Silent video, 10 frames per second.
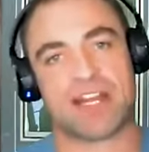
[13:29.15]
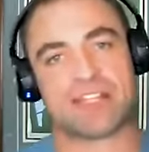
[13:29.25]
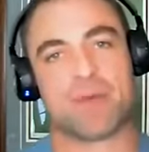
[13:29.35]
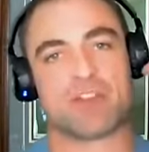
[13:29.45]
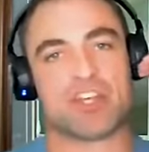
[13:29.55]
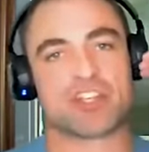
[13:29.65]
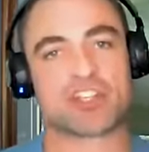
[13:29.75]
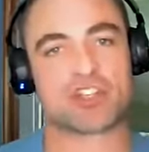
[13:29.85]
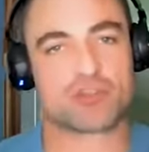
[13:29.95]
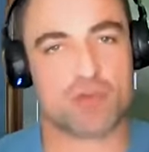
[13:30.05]
It's about
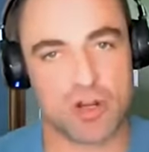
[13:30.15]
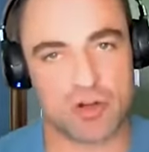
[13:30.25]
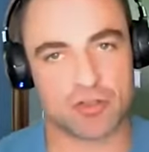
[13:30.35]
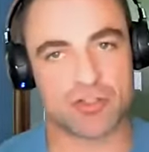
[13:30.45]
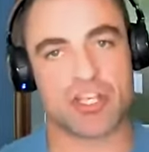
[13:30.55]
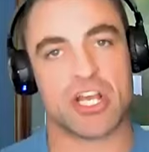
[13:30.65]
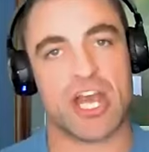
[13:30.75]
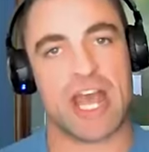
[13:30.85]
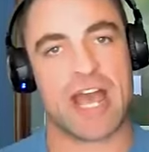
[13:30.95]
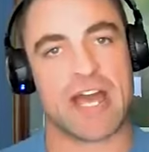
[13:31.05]
struggles
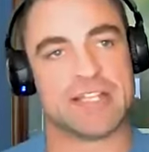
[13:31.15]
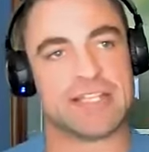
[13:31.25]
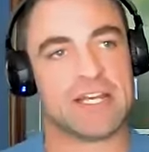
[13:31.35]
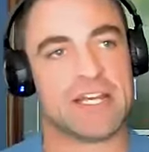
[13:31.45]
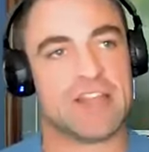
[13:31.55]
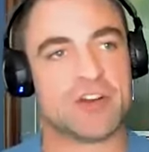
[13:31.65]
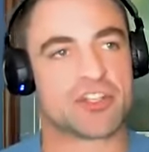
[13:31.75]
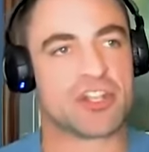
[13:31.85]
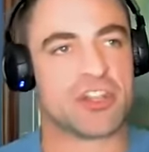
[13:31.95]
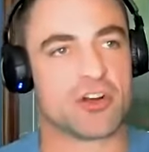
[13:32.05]
and
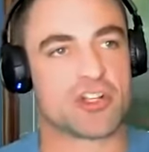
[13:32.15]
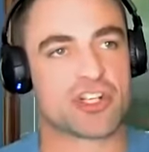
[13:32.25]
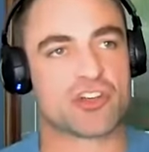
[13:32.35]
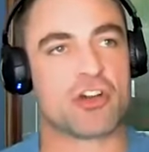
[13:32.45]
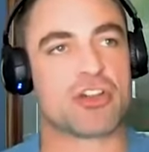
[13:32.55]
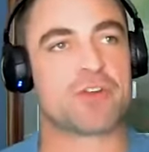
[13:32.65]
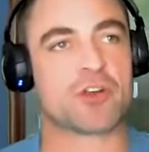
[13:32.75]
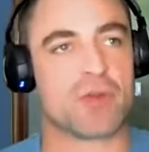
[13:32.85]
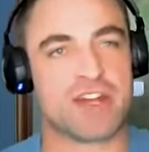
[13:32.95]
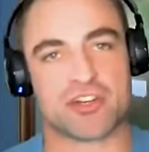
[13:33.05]
they're struggling for
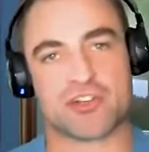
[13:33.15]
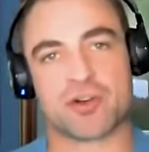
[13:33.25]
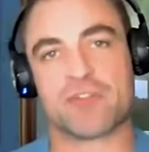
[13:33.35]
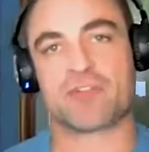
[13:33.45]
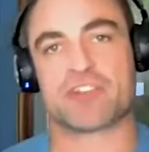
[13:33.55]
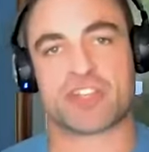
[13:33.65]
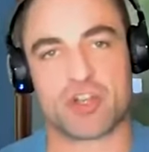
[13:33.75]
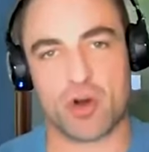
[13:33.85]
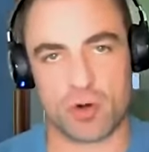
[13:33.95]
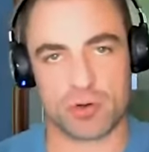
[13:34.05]
greatness. They're struggling for this
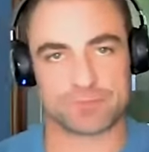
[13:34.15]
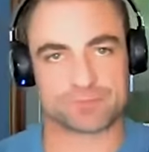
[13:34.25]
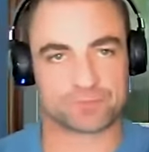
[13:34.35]
goal.